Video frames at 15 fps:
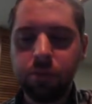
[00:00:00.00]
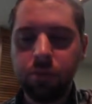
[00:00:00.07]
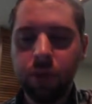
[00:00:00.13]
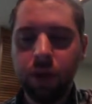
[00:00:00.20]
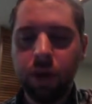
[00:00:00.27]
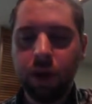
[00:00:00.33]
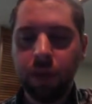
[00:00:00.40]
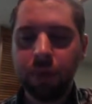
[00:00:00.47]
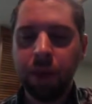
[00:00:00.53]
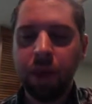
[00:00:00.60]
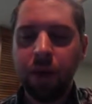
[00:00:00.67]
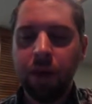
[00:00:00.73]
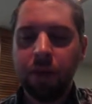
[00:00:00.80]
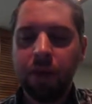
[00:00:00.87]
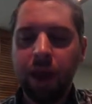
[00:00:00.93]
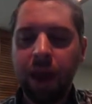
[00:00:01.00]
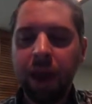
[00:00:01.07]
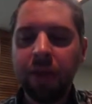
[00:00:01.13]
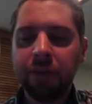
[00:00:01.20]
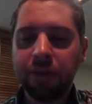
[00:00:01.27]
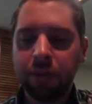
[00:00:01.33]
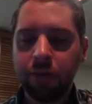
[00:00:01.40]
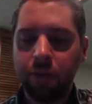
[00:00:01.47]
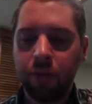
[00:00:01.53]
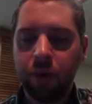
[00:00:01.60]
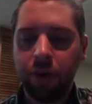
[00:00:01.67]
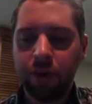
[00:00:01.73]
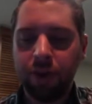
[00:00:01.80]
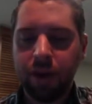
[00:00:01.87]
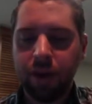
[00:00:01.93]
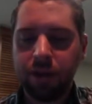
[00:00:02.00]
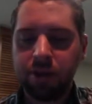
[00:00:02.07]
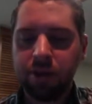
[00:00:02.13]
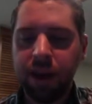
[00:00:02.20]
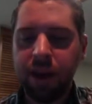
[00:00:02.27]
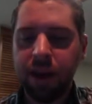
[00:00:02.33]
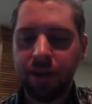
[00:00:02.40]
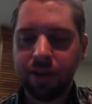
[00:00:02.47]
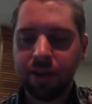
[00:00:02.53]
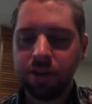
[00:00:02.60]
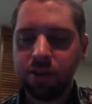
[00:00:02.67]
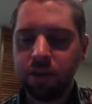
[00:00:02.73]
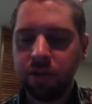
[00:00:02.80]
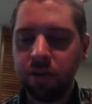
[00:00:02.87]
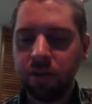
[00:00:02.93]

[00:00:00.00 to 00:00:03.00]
Okay, the eighth point then is, eighth, conservatives